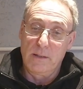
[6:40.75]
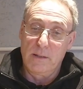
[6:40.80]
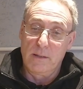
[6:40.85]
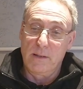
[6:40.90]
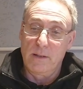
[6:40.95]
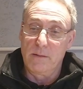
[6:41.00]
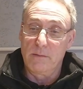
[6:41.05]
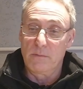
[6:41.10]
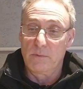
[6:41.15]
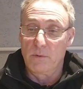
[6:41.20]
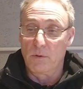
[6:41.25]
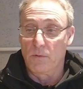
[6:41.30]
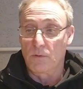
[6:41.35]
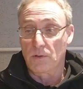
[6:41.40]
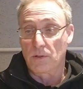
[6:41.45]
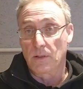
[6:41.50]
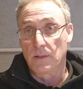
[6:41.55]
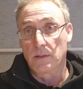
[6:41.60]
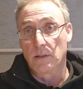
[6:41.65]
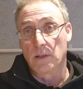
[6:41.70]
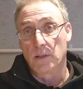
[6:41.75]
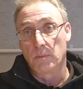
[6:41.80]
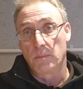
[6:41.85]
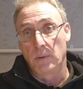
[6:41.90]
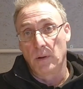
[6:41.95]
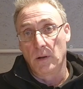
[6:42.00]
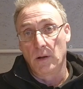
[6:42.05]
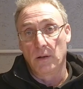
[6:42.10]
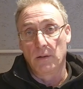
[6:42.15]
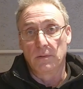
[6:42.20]
and then obviously the other
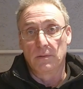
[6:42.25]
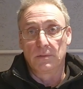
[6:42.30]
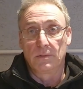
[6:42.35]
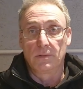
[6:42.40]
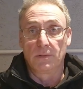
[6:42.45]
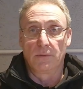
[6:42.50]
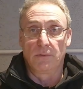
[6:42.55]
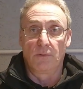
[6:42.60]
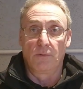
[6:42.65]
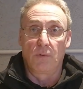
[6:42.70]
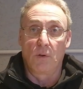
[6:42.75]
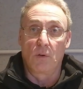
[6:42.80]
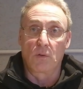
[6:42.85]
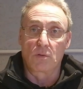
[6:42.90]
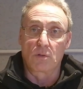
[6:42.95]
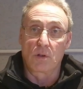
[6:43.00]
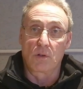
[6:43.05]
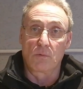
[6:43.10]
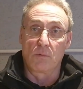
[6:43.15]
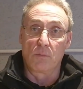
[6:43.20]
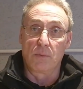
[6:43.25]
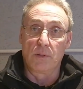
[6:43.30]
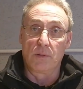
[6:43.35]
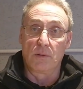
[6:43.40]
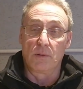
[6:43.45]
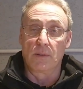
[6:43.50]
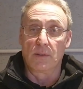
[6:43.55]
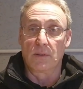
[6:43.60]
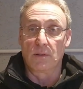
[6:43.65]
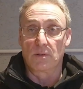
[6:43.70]
part of the vlogs I will be
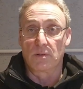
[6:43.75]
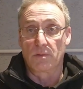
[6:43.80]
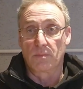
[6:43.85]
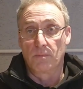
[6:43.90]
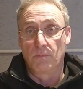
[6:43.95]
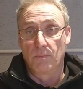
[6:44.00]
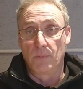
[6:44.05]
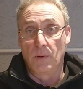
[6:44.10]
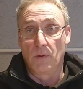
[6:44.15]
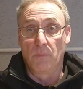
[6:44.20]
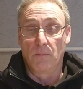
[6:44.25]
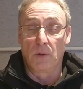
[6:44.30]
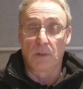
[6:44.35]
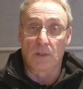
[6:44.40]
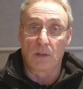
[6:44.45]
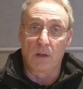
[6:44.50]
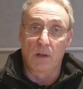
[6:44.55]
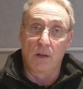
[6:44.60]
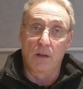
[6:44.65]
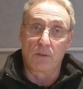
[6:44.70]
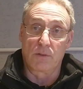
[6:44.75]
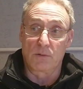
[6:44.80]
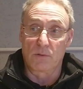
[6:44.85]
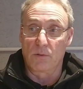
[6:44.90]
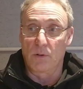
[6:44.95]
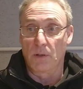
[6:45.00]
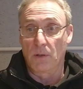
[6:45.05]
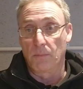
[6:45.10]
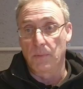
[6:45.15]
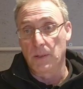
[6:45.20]
doing is a bit on my cars, on
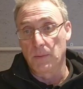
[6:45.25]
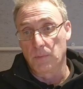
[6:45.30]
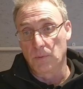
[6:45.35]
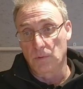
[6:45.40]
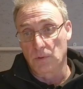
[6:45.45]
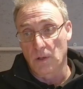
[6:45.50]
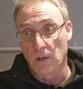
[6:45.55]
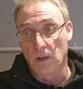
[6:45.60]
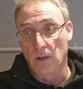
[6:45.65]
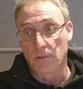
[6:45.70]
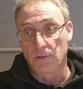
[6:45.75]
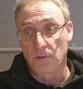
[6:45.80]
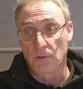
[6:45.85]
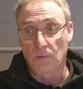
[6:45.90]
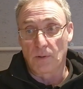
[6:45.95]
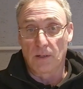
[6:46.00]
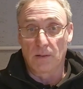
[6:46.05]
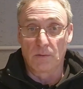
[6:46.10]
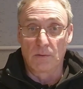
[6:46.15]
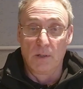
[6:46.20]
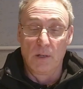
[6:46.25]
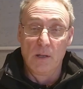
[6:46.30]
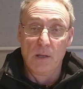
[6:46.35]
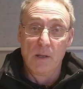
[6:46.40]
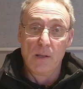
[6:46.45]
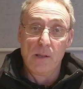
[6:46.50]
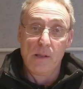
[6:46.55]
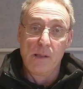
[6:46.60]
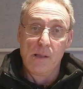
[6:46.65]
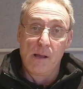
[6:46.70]
other people's cars as well,
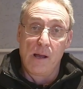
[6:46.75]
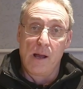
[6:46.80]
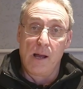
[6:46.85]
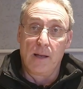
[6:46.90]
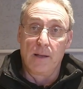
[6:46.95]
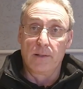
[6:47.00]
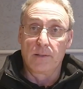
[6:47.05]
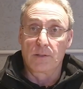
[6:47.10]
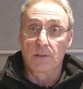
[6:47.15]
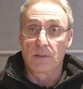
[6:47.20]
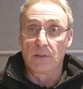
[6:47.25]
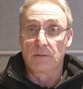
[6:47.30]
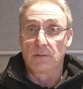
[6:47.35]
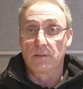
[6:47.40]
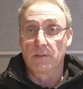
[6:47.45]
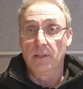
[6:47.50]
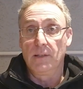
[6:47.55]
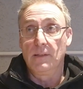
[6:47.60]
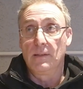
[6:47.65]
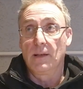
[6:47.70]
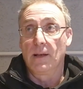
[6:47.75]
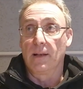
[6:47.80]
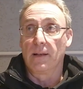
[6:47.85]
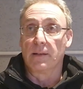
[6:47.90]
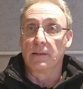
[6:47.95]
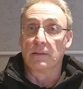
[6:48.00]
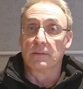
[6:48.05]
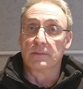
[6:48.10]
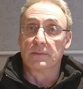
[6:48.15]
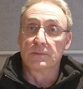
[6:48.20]
as the
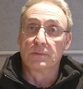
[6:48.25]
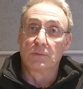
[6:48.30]
detailing.